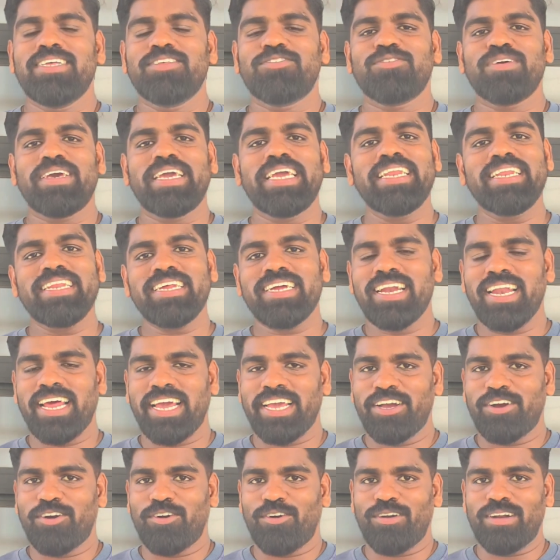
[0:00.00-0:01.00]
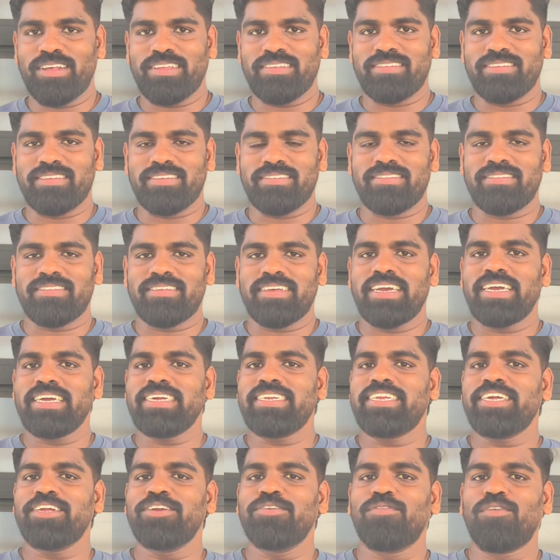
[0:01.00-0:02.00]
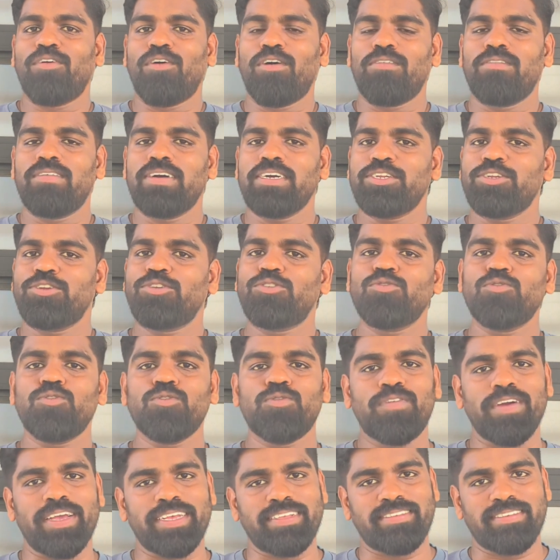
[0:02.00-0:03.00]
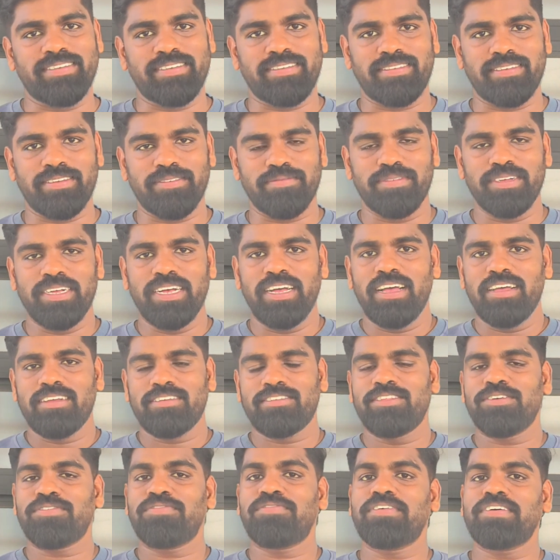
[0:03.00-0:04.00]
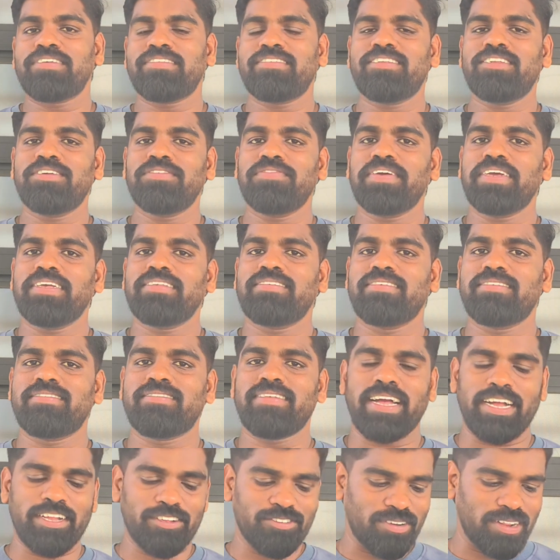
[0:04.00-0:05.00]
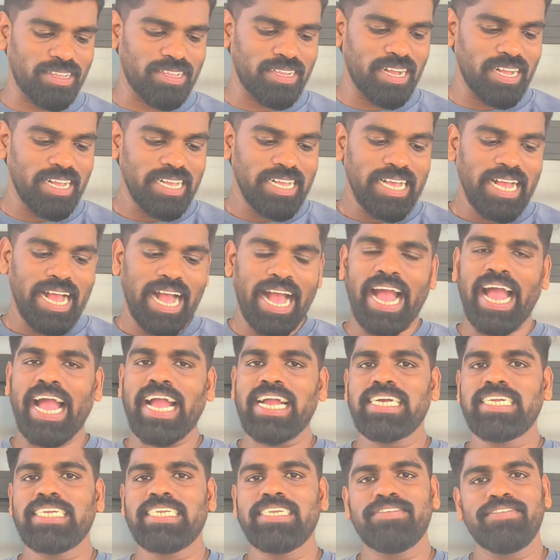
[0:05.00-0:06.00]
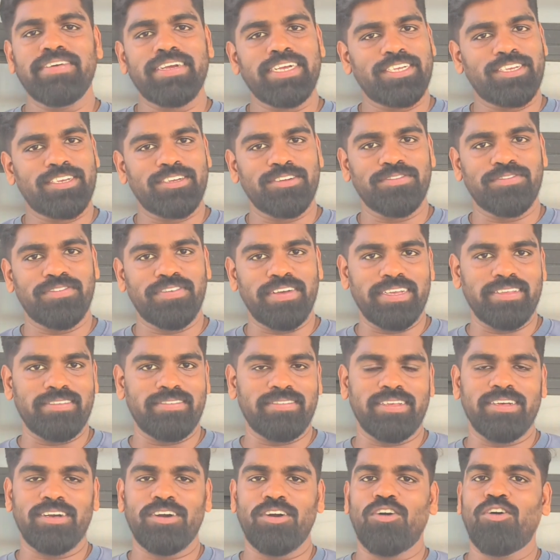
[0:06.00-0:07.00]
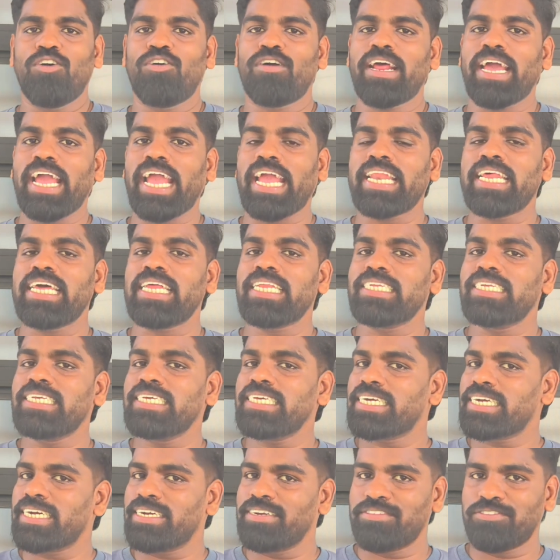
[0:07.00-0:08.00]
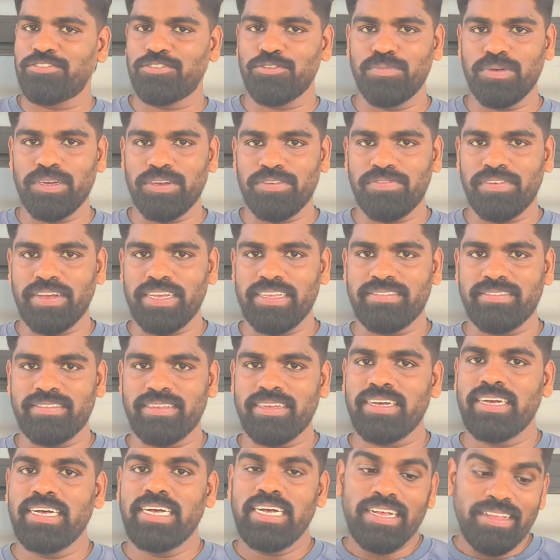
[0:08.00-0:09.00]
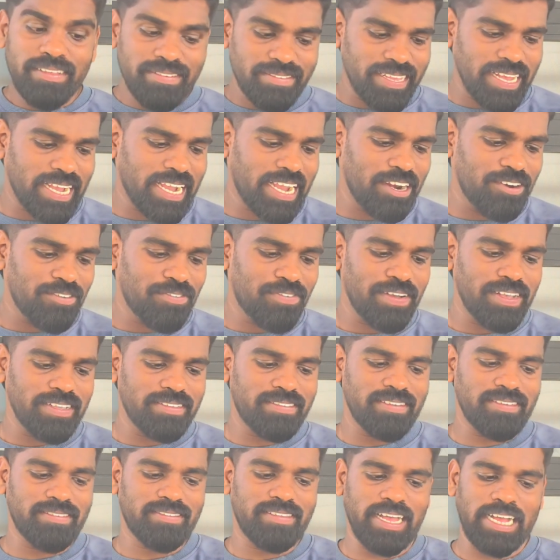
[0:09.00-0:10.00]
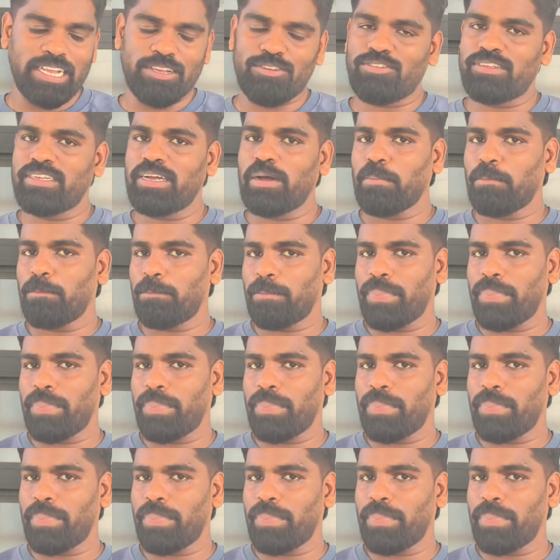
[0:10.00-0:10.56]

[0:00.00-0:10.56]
So in glycolysis, it involves two phases. So the first phase is actually the activation phase or energy consuming phase. Second phase is actually the